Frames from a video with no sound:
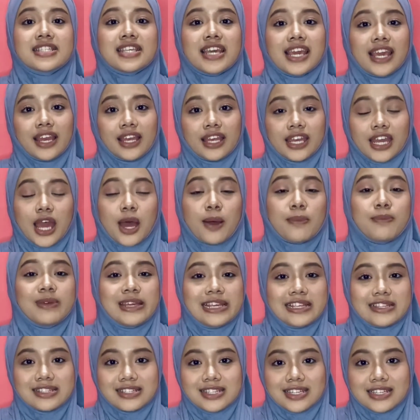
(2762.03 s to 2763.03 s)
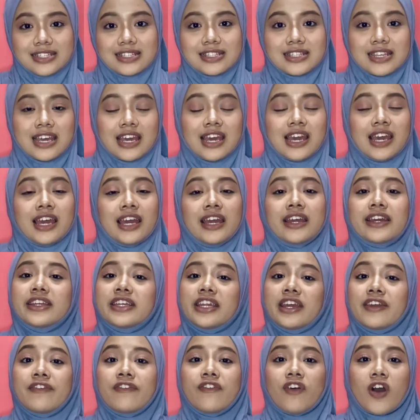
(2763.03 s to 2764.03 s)
in their business.
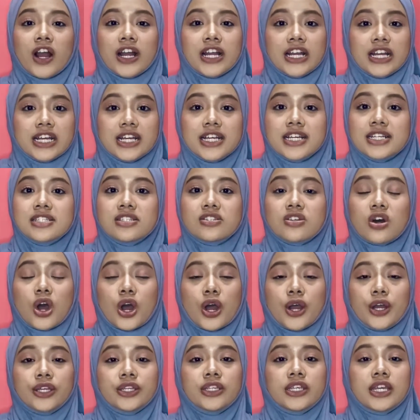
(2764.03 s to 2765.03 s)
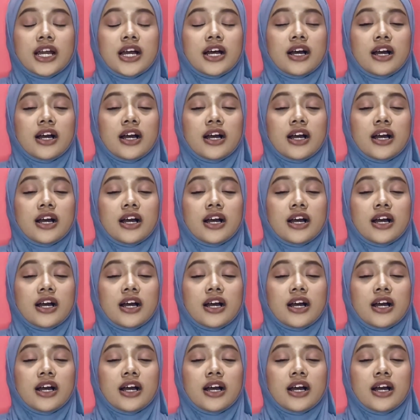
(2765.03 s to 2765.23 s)
They focus on